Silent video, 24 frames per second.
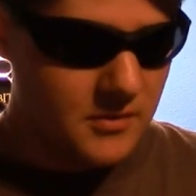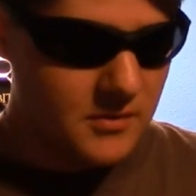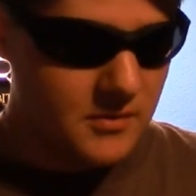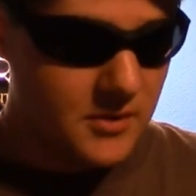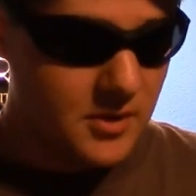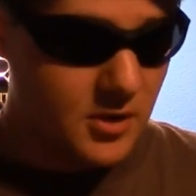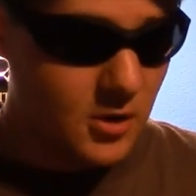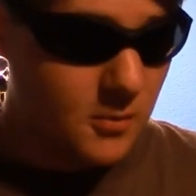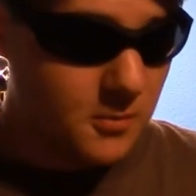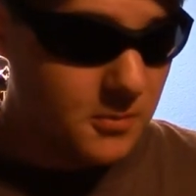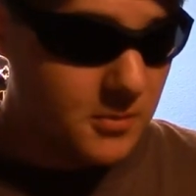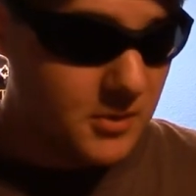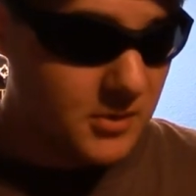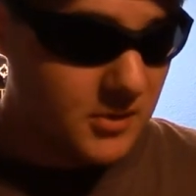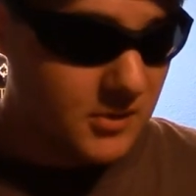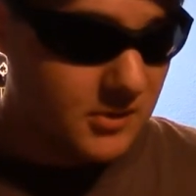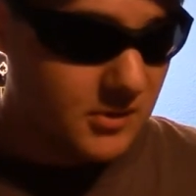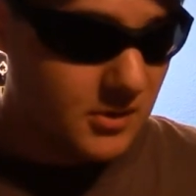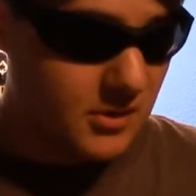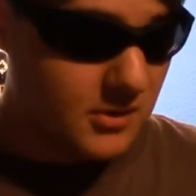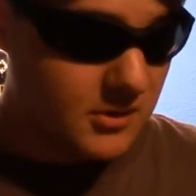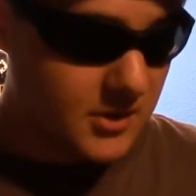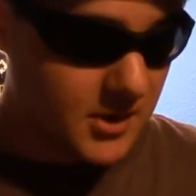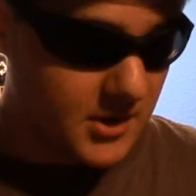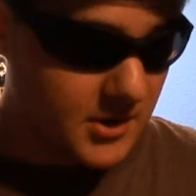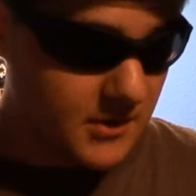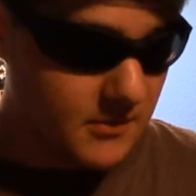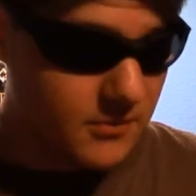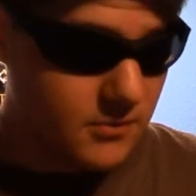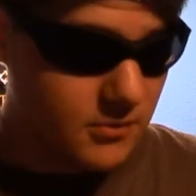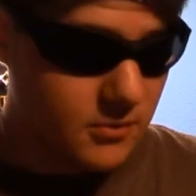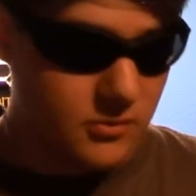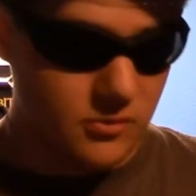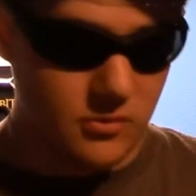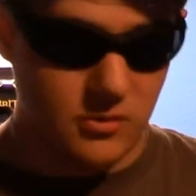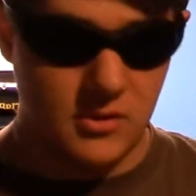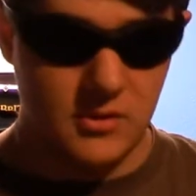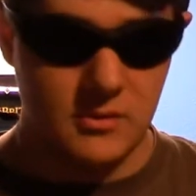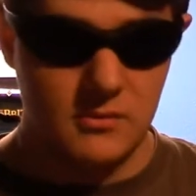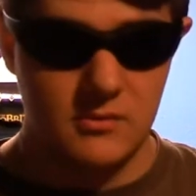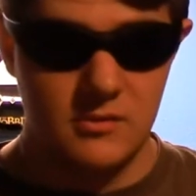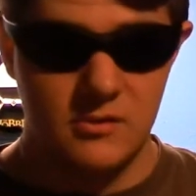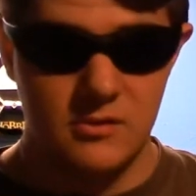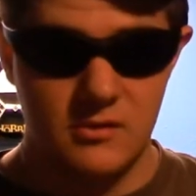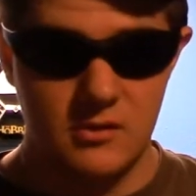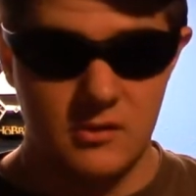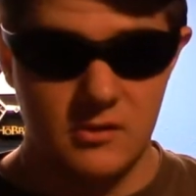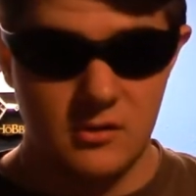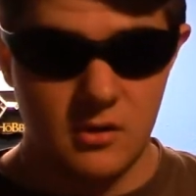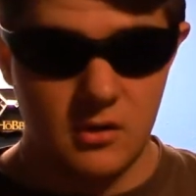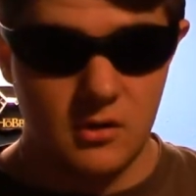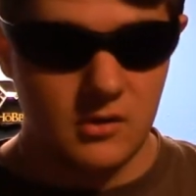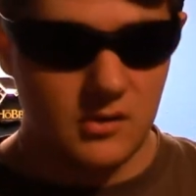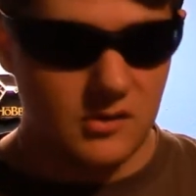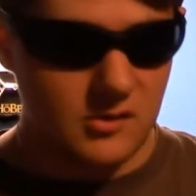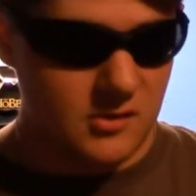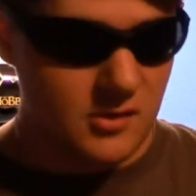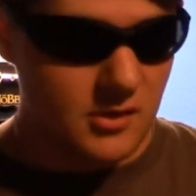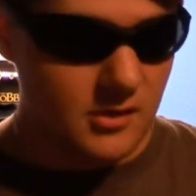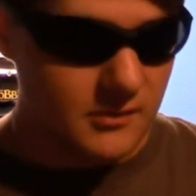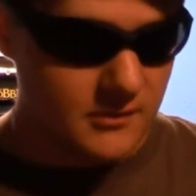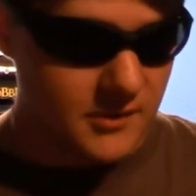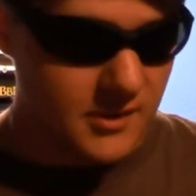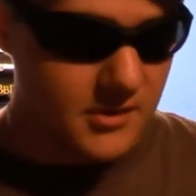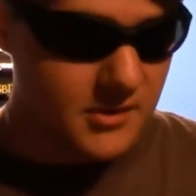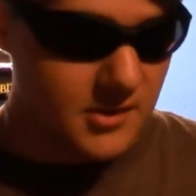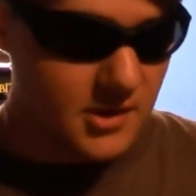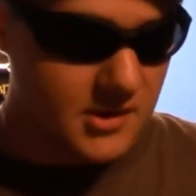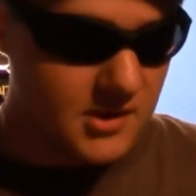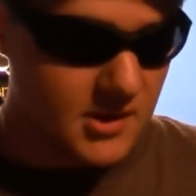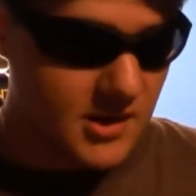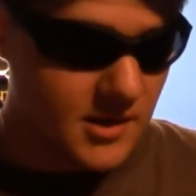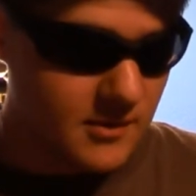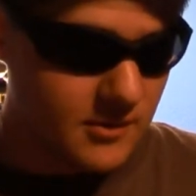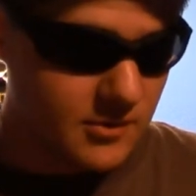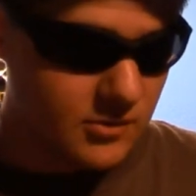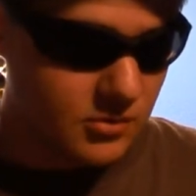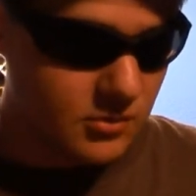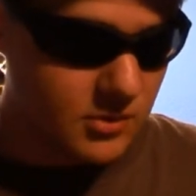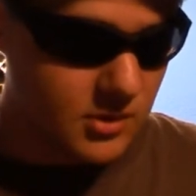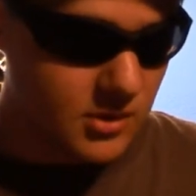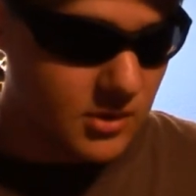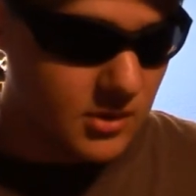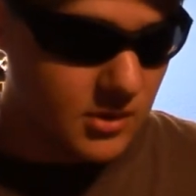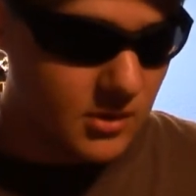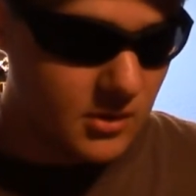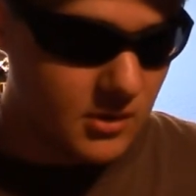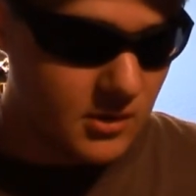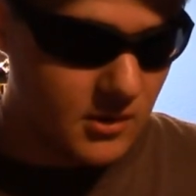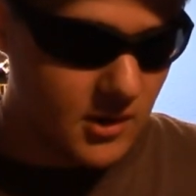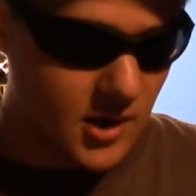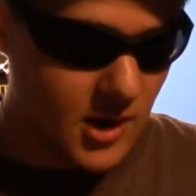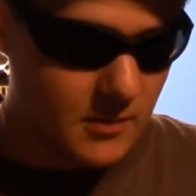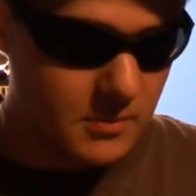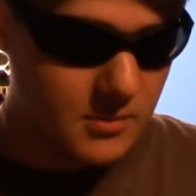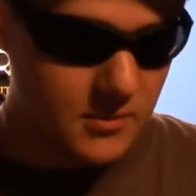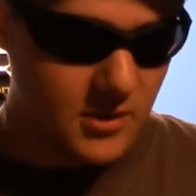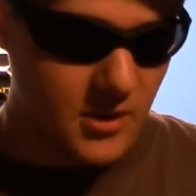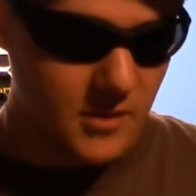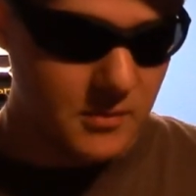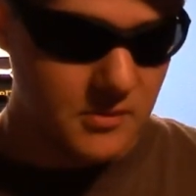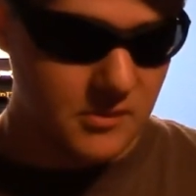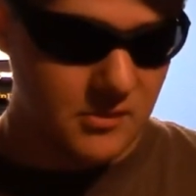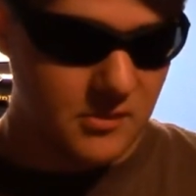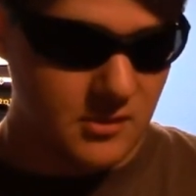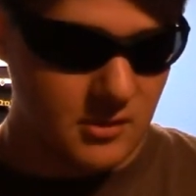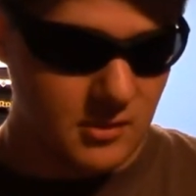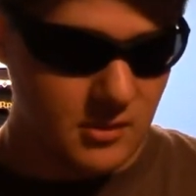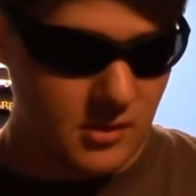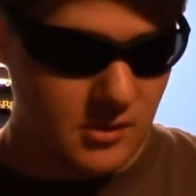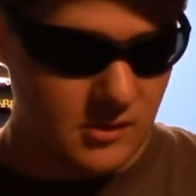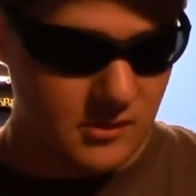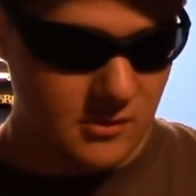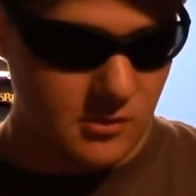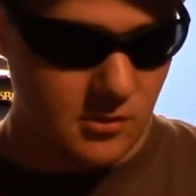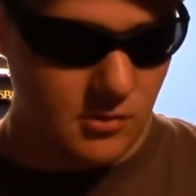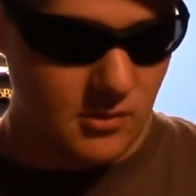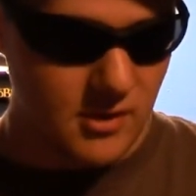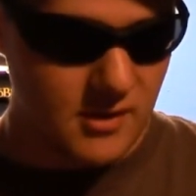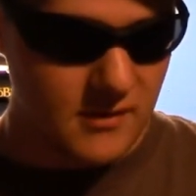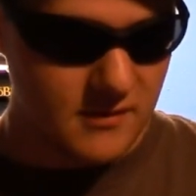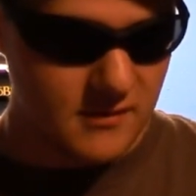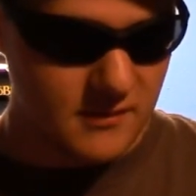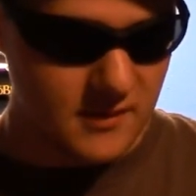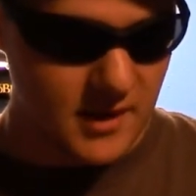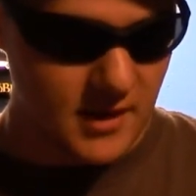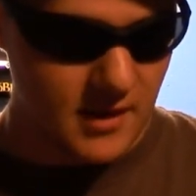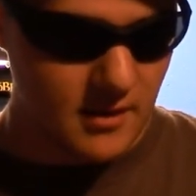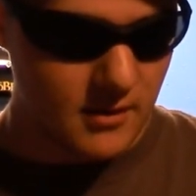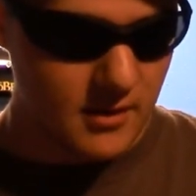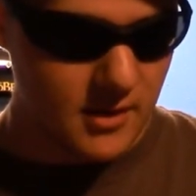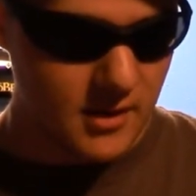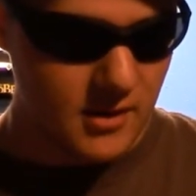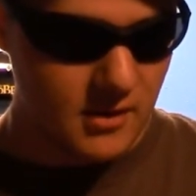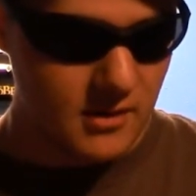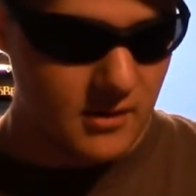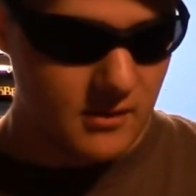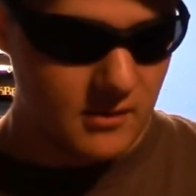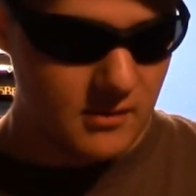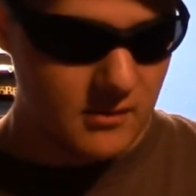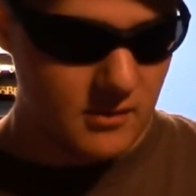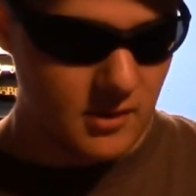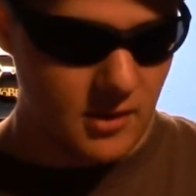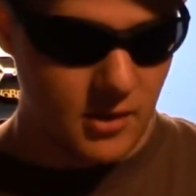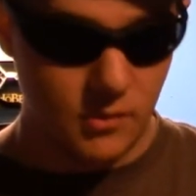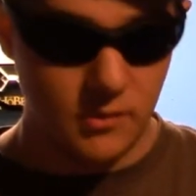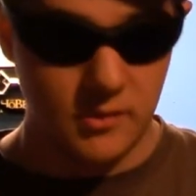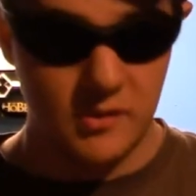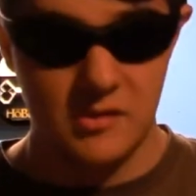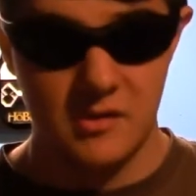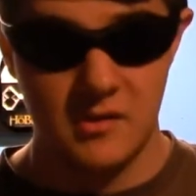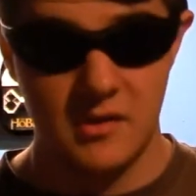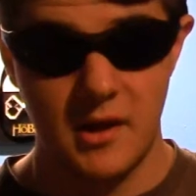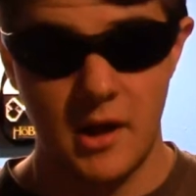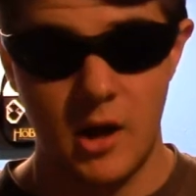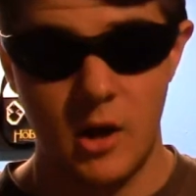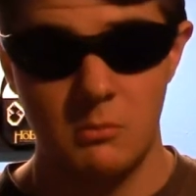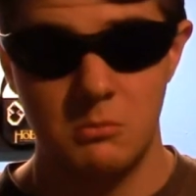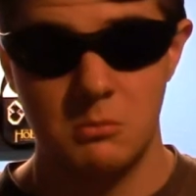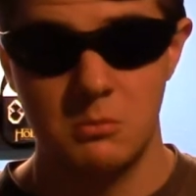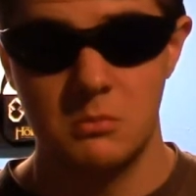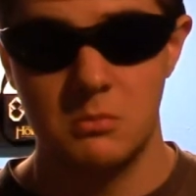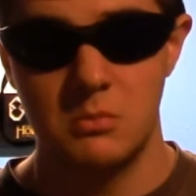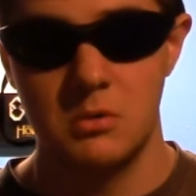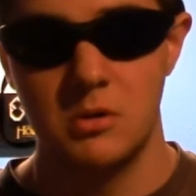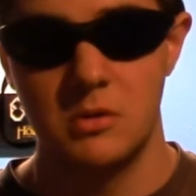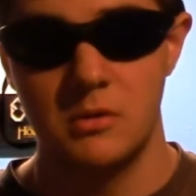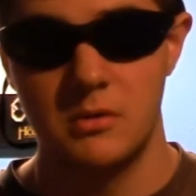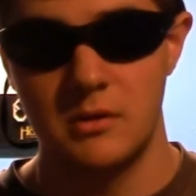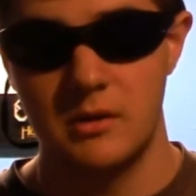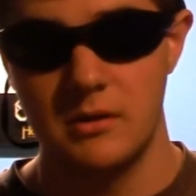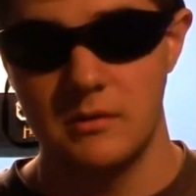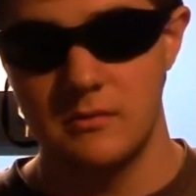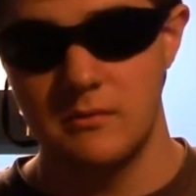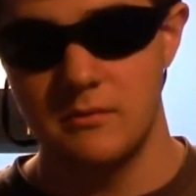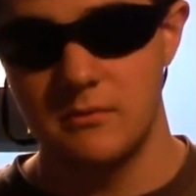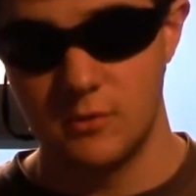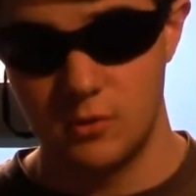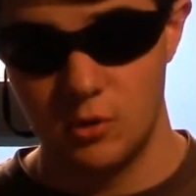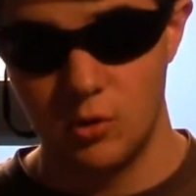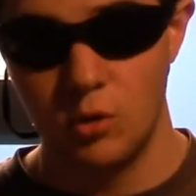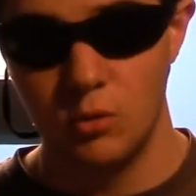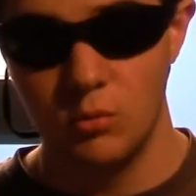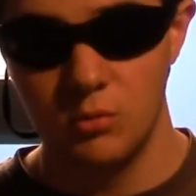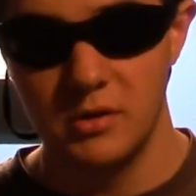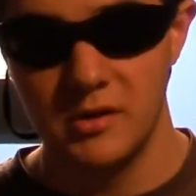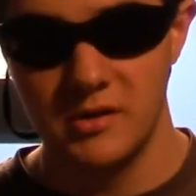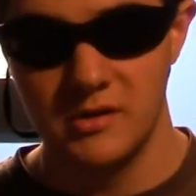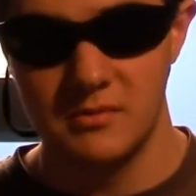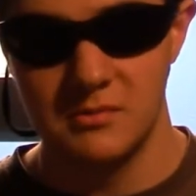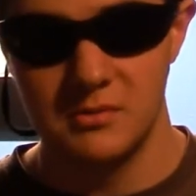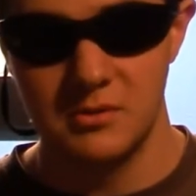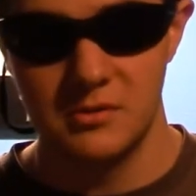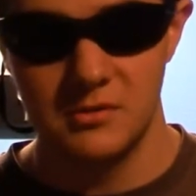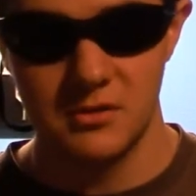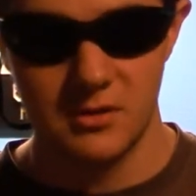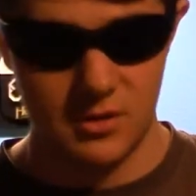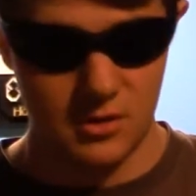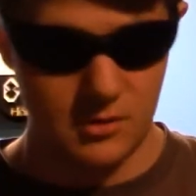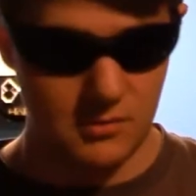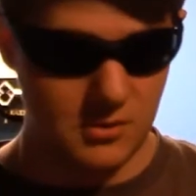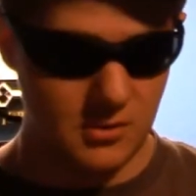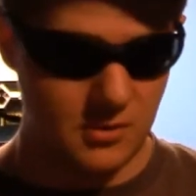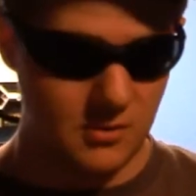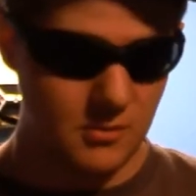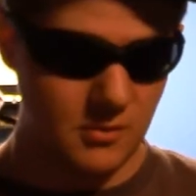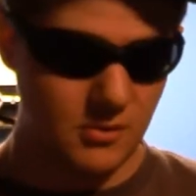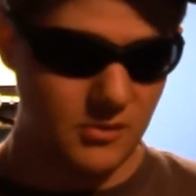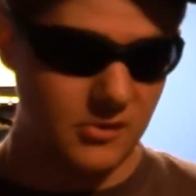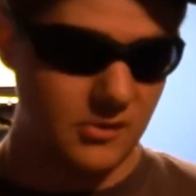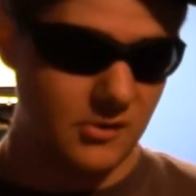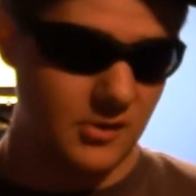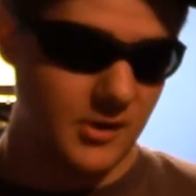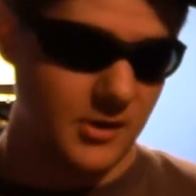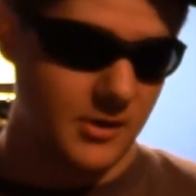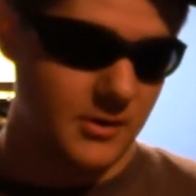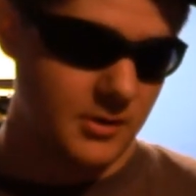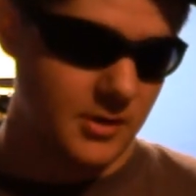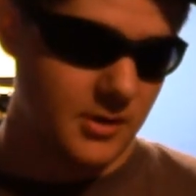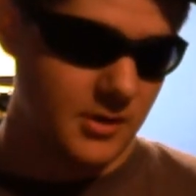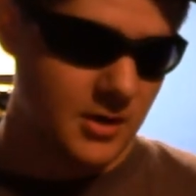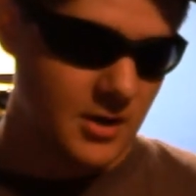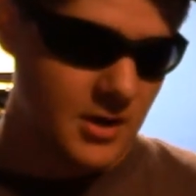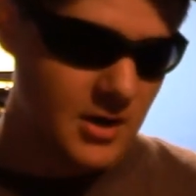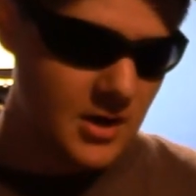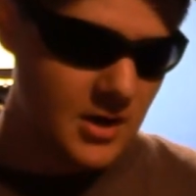The opening song, A Head Full of Dreams, the song itself, I thought that was really good. Up and Up is a great finale, not only to the album, but for Coldplay's music career, most likely.